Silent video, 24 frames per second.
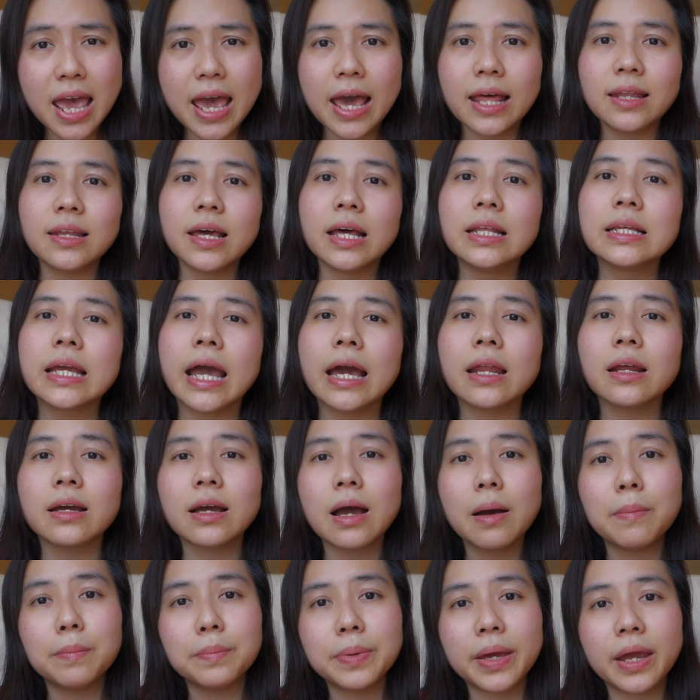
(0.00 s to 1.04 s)
and then kind of
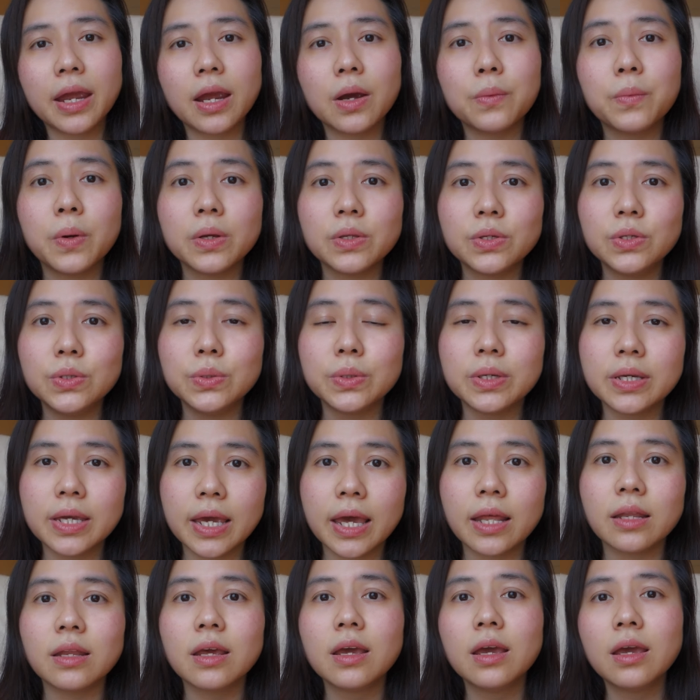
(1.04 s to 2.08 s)
compare what you
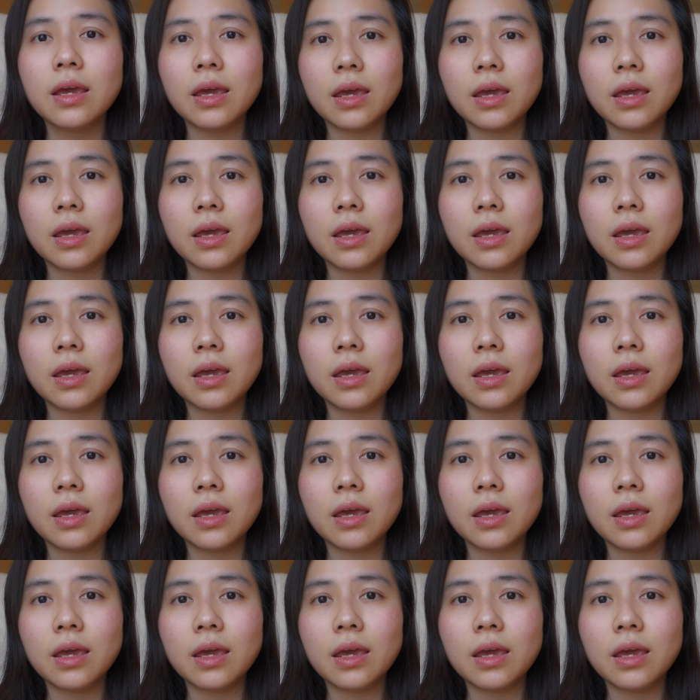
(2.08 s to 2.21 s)
get